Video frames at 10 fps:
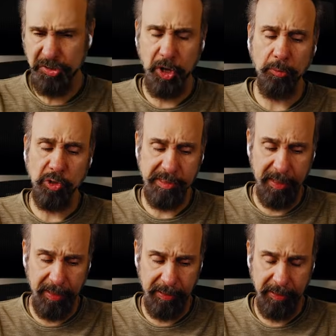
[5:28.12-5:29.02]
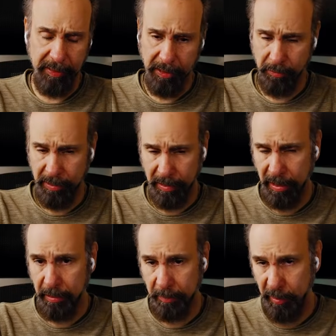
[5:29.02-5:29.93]
almost like, what I
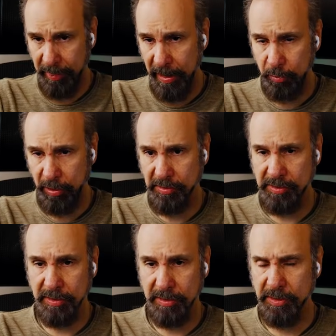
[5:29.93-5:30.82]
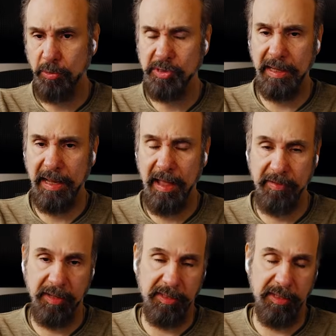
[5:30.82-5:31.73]
like about that one is it's almost like having